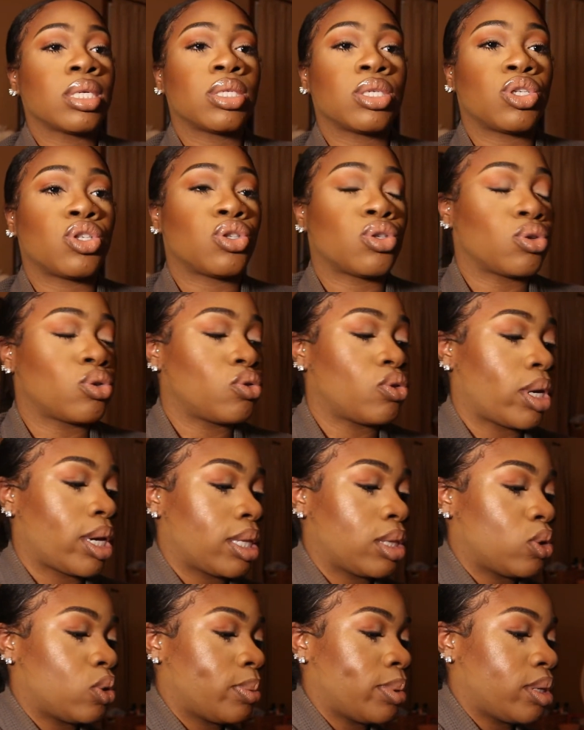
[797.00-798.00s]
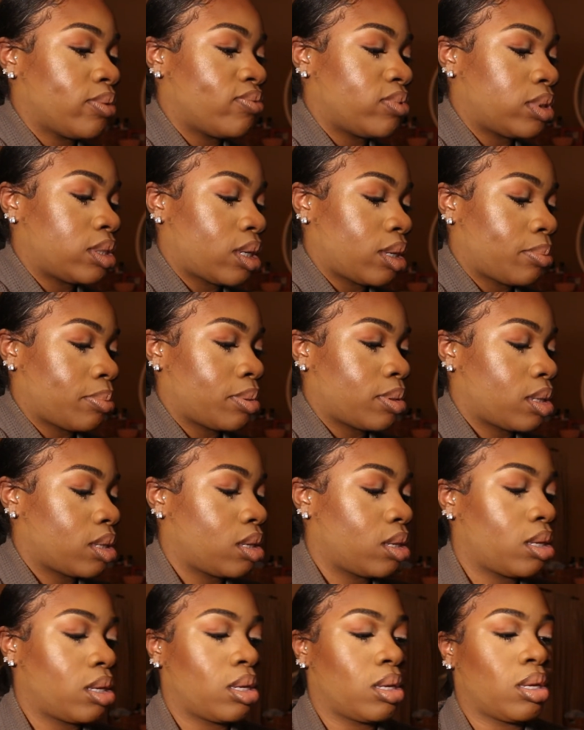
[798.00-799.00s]
just to create a little bit of depth.
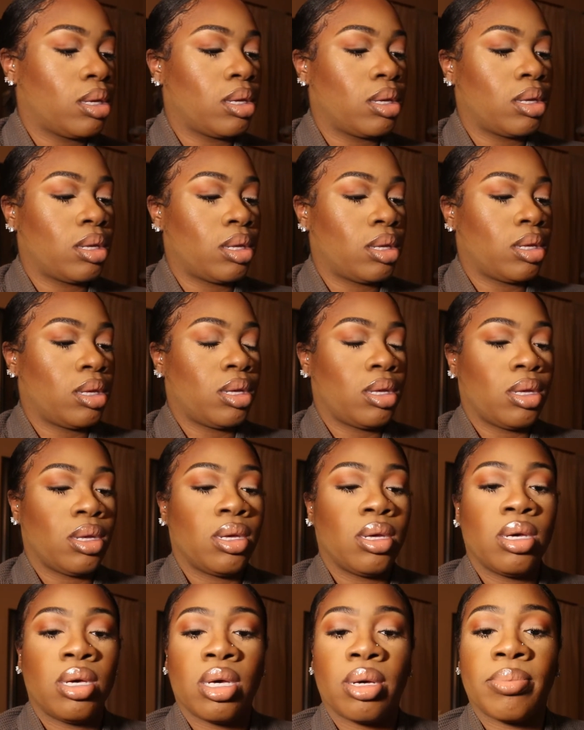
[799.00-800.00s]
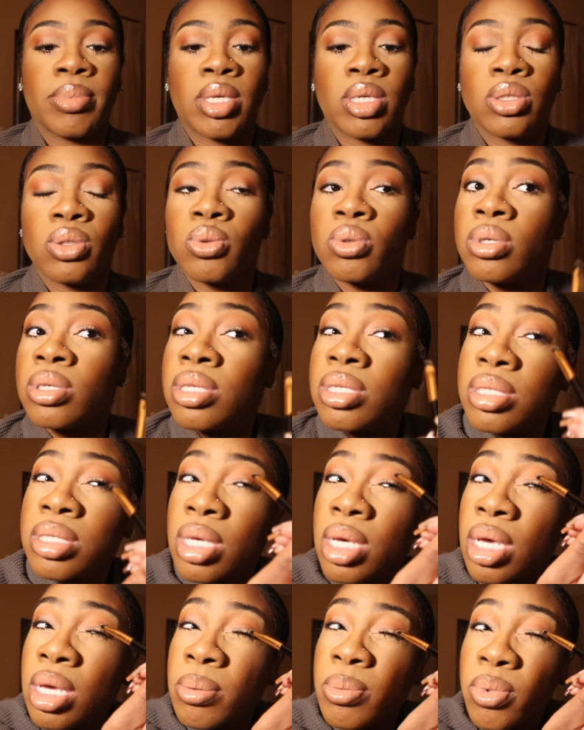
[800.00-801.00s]
I'm gonna do it all the
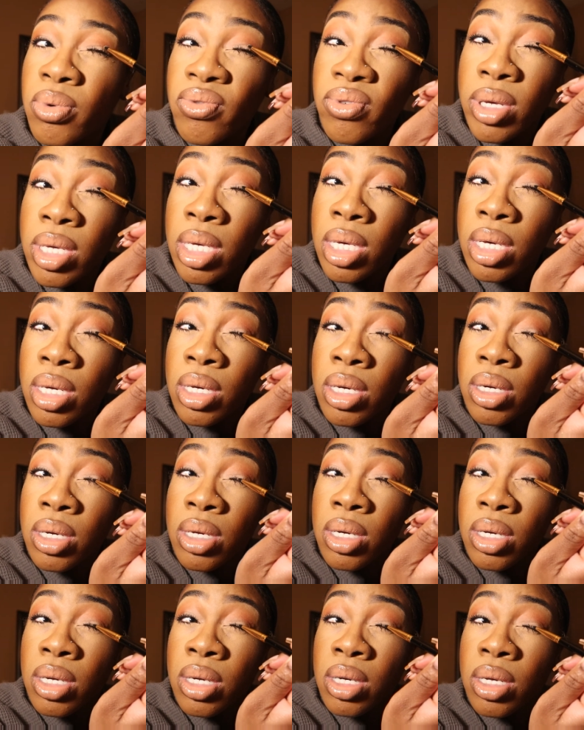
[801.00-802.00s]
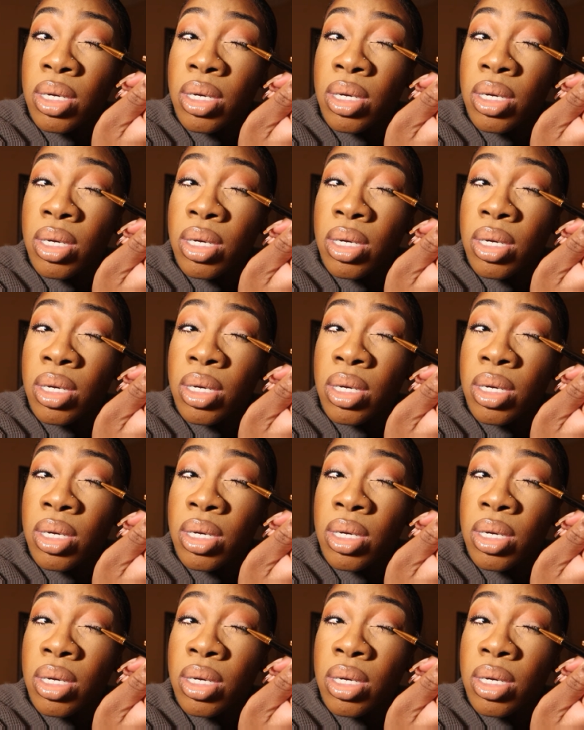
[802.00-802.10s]
same over here.